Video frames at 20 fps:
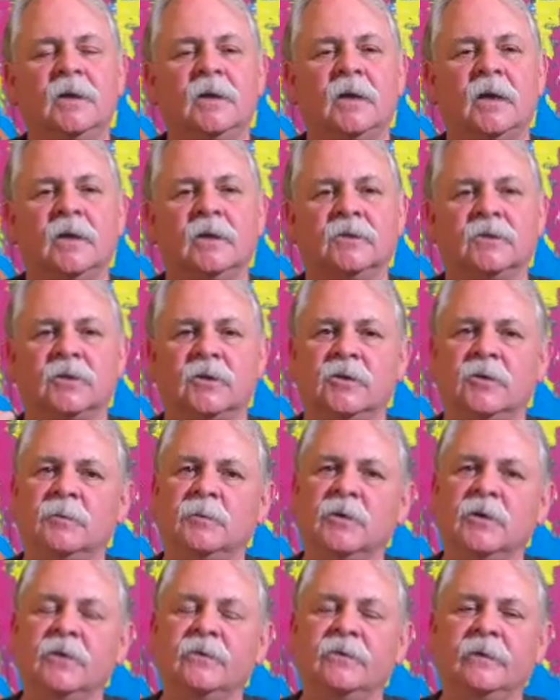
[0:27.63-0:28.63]
And so you're
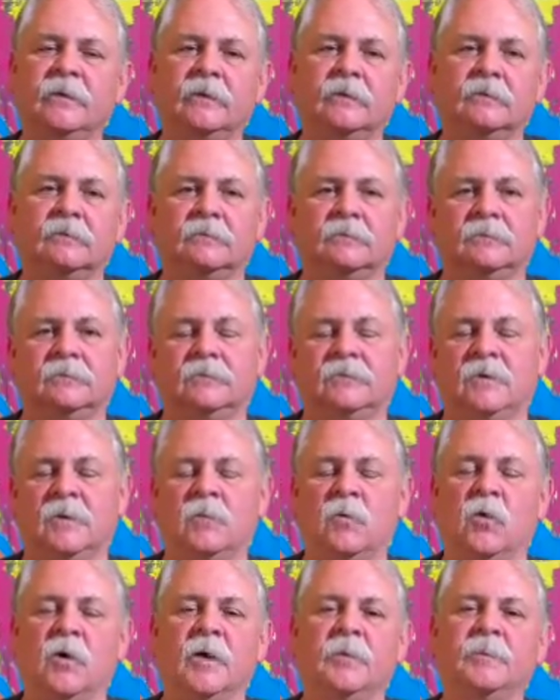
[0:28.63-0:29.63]
moving from
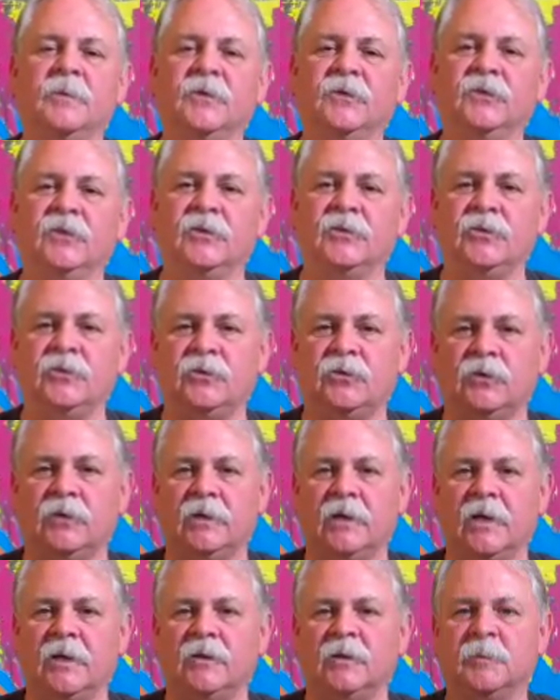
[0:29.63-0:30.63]
one position to
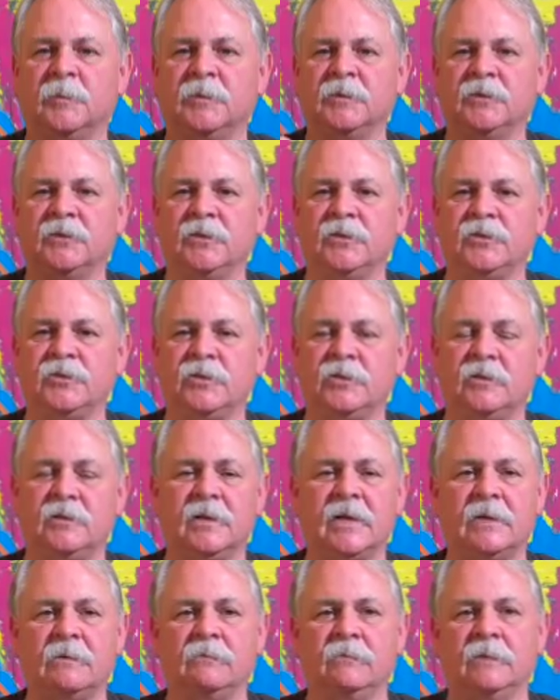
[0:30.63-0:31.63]
another position,
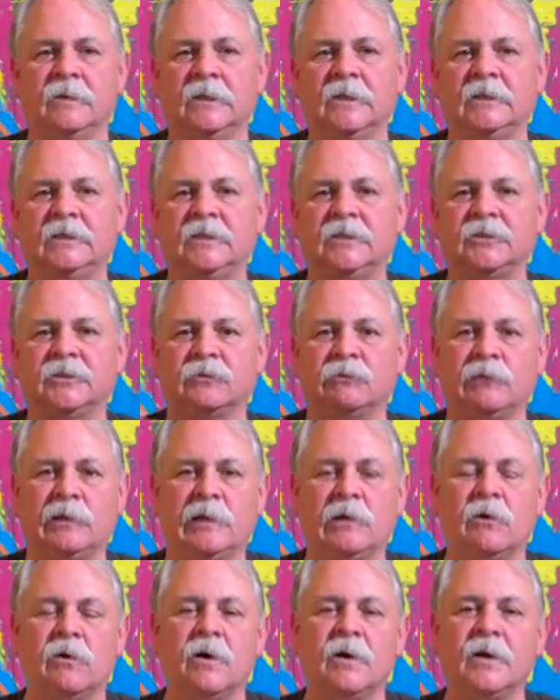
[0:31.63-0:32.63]
not really
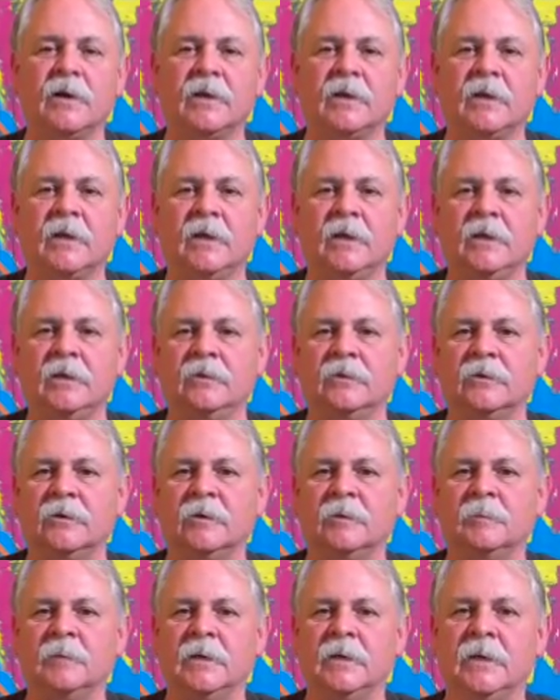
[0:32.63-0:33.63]
disregarding
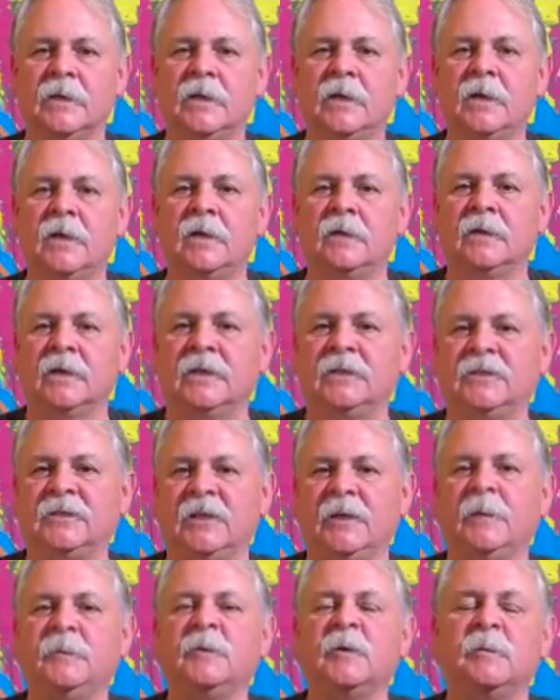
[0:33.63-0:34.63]
either, but they
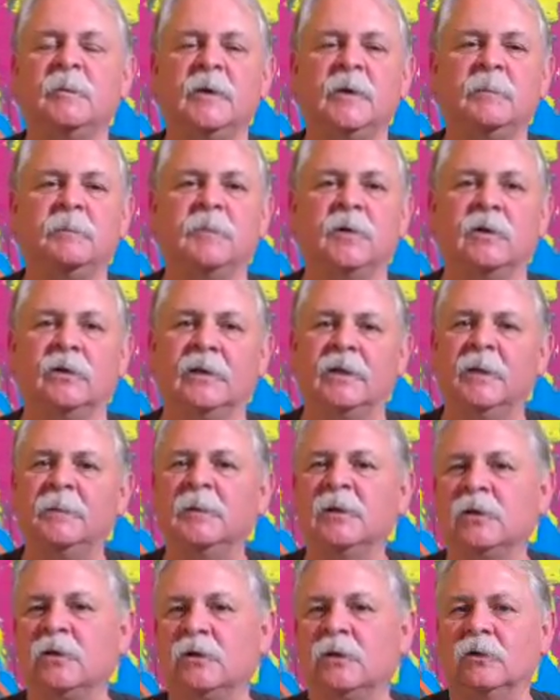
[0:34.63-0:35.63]
seem to be
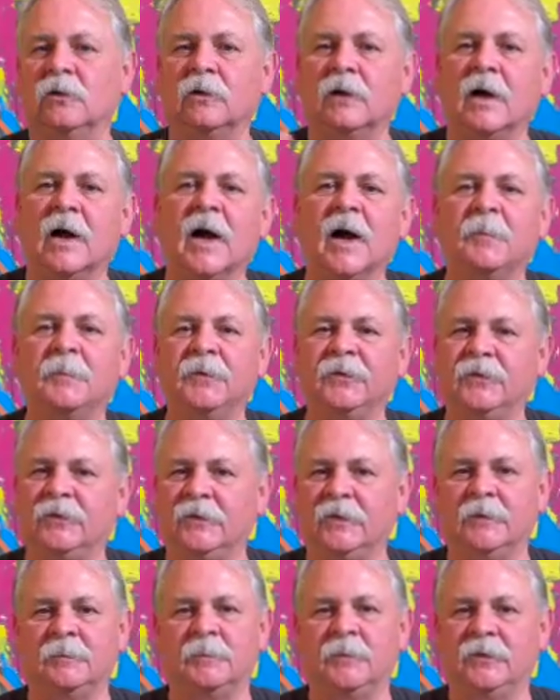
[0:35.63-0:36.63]
polemical or
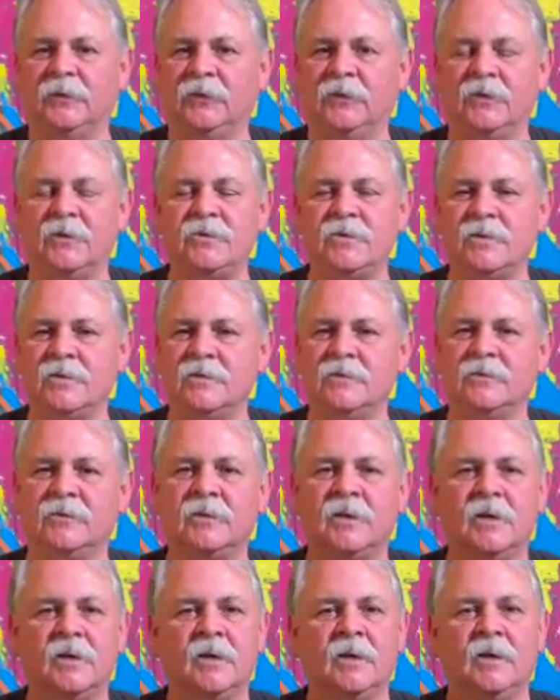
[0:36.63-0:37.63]
opposite positions,
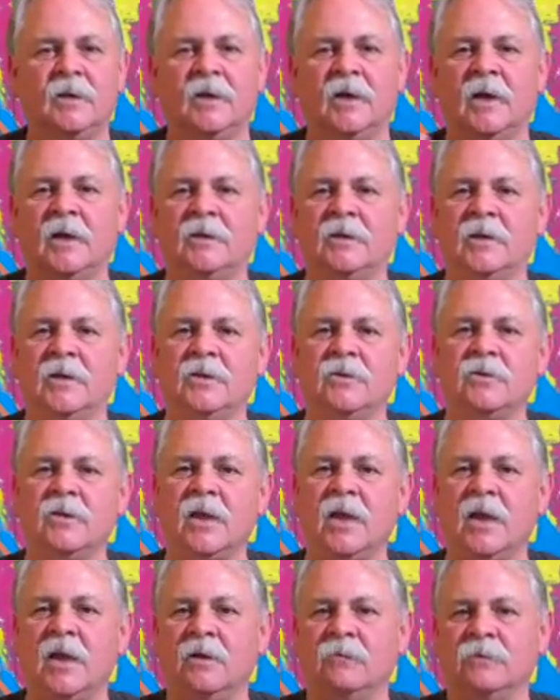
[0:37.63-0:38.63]
and yet you
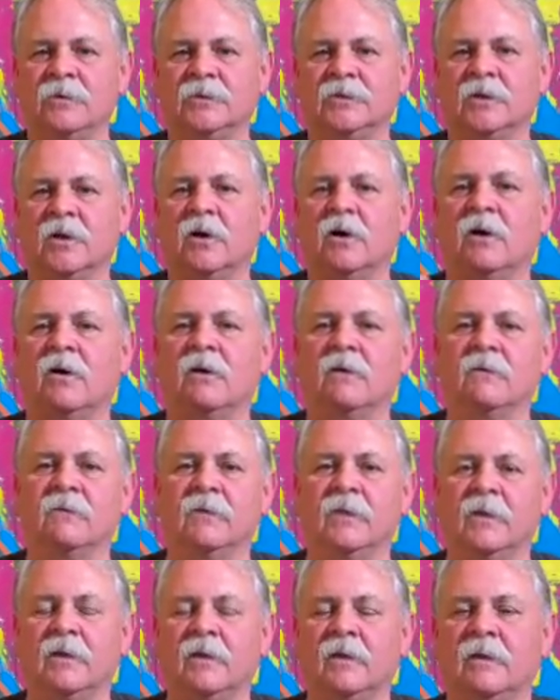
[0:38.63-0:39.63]
can't
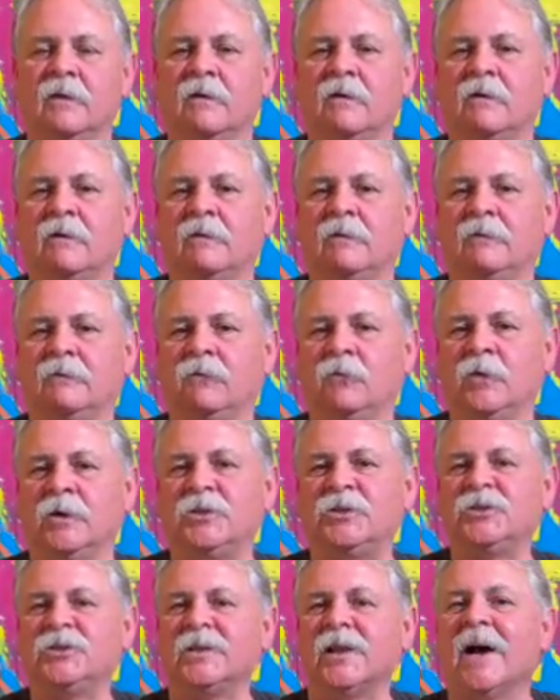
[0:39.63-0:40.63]
resolve
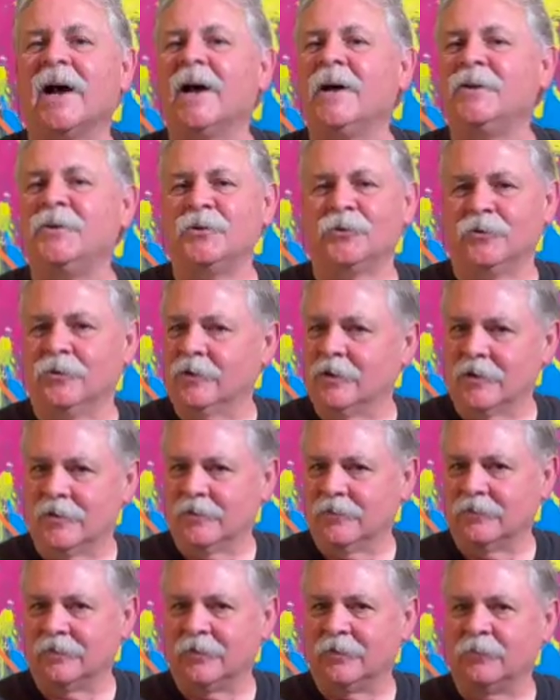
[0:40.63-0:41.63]
which side you're
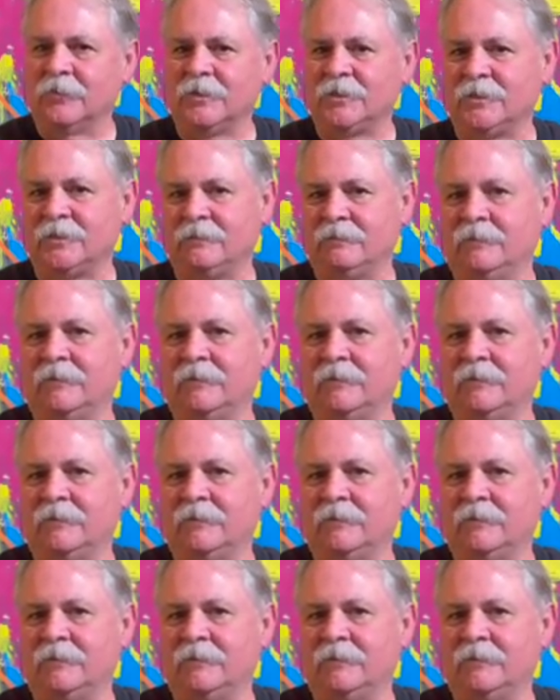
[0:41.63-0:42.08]
on, or which,